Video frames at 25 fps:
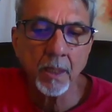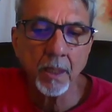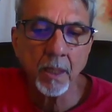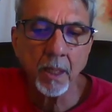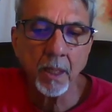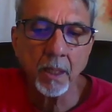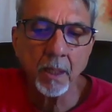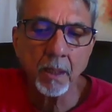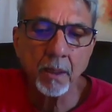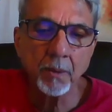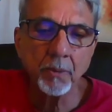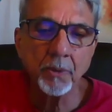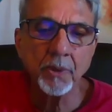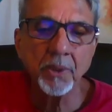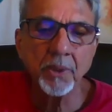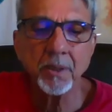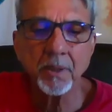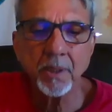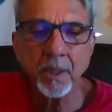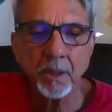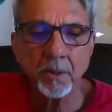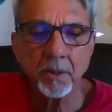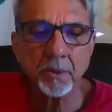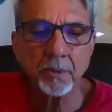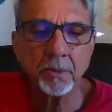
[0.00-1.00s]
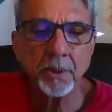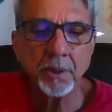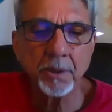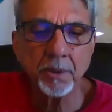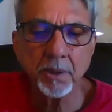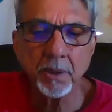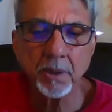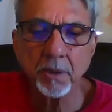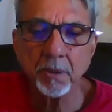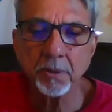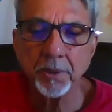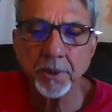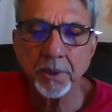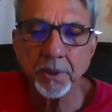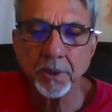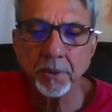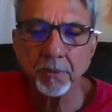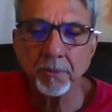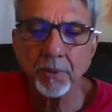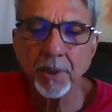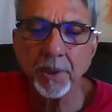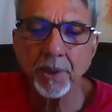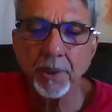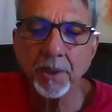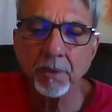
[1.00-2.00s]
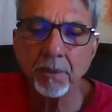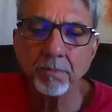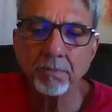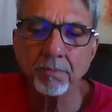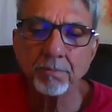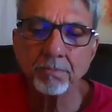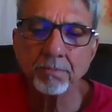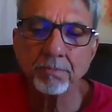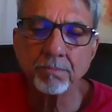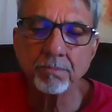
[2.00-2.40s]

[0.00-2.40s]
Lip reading: Oh, you can do it intuitively,